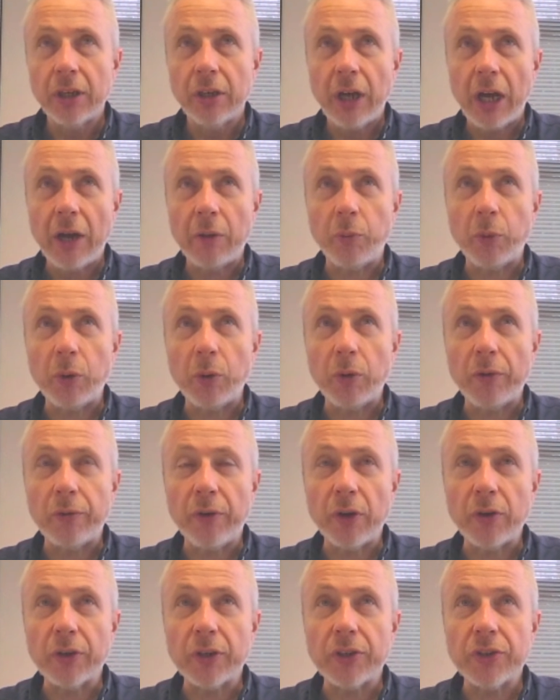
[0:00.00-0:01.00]
And we were
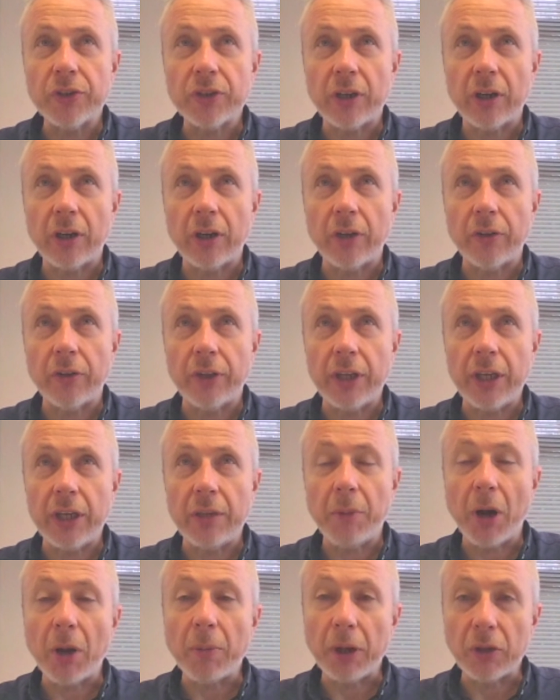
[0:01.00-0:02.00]
focused on the
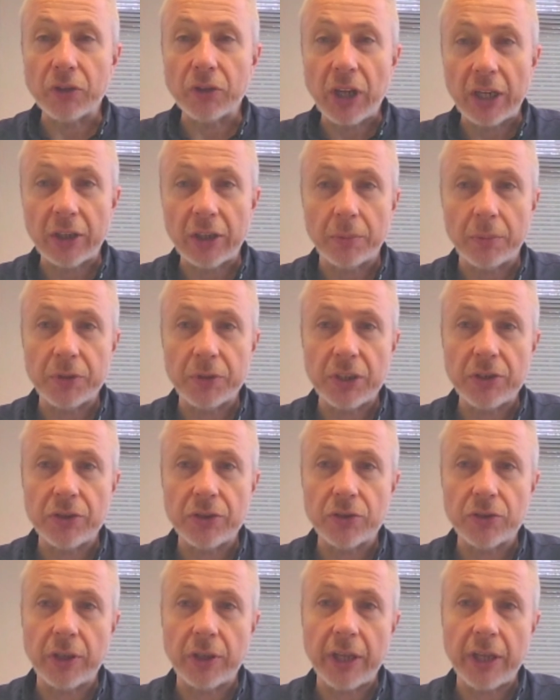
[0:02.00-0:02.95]
mobile telecoms industry